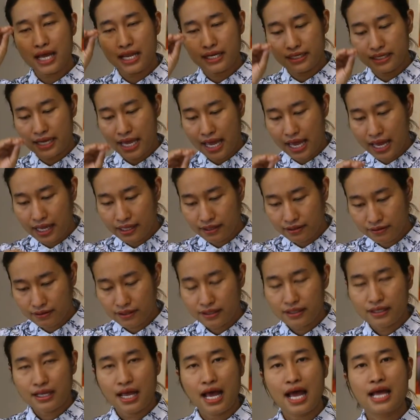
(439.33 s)
and then
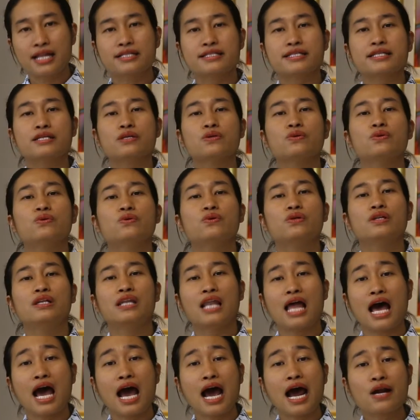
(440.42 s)
until
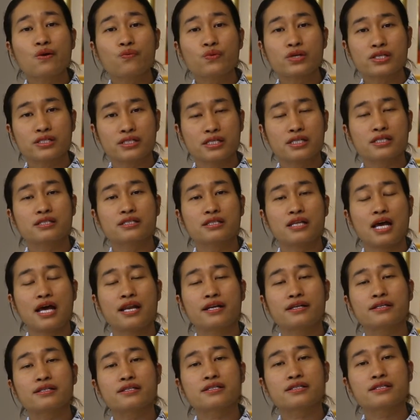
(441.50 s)
last, which is
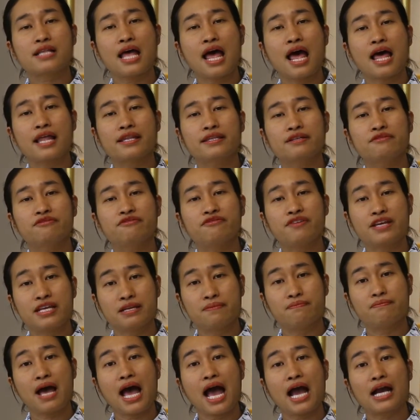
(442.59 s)
understand the
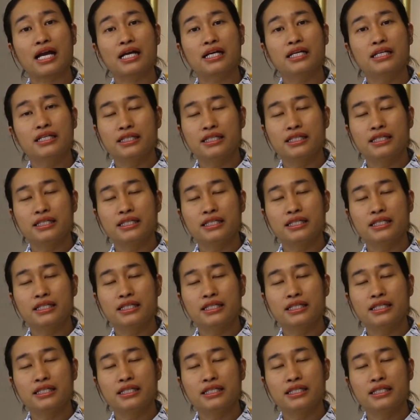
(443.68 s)
feedback,